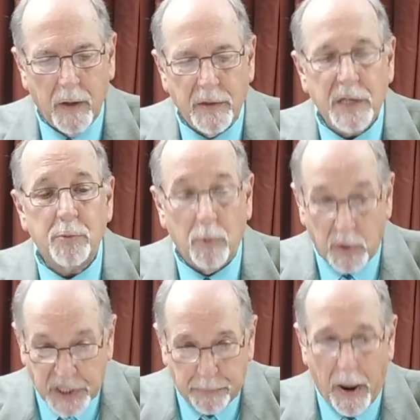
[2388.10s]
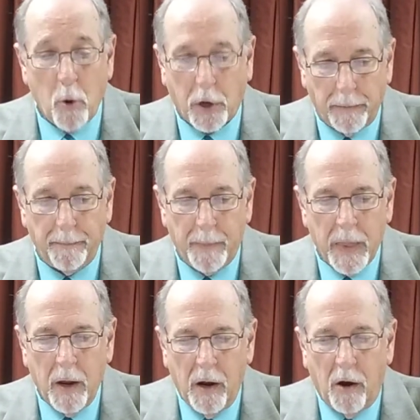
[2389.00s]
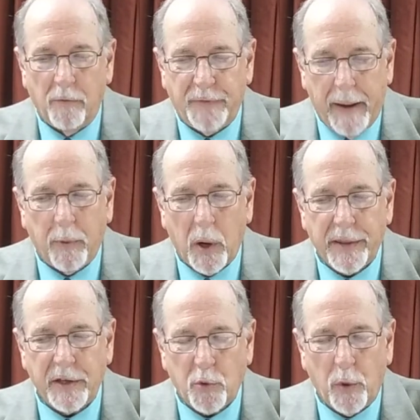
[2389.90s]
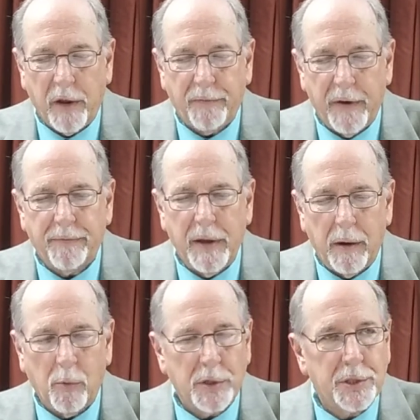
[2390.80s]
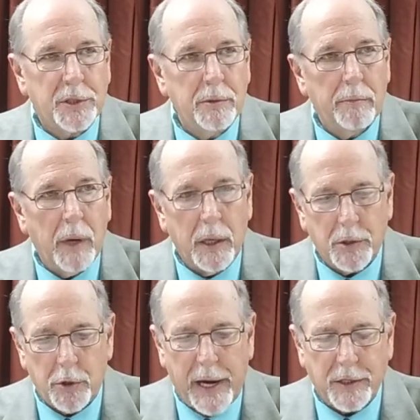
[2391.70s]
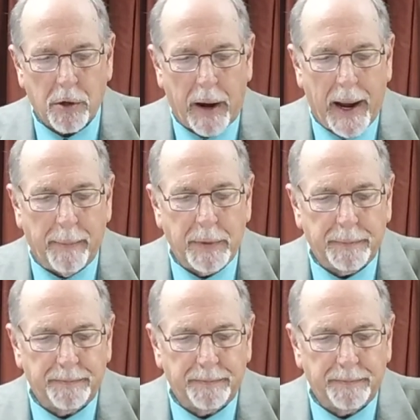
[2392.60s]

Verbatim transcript: this one was spoken on February the 25th and it was uh, transcribed.